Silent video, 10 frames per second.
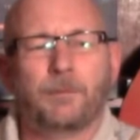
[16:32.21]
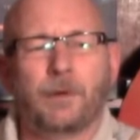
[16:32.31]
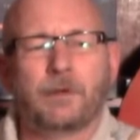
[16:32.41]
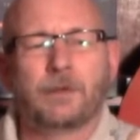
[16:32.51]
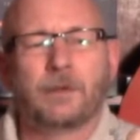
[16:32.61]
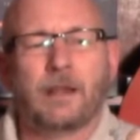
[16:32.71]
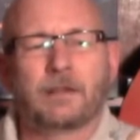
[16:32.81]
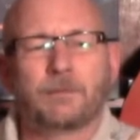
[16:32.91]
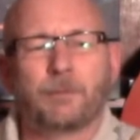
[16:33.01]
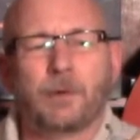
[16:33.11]
Pretty sure
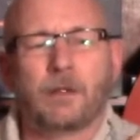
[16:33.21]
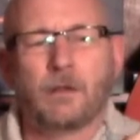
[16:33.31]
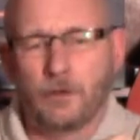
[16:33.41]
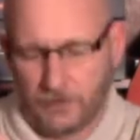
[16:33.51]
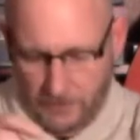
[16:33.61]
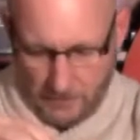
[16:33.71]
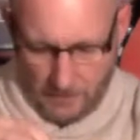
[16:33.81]
that's pretty close,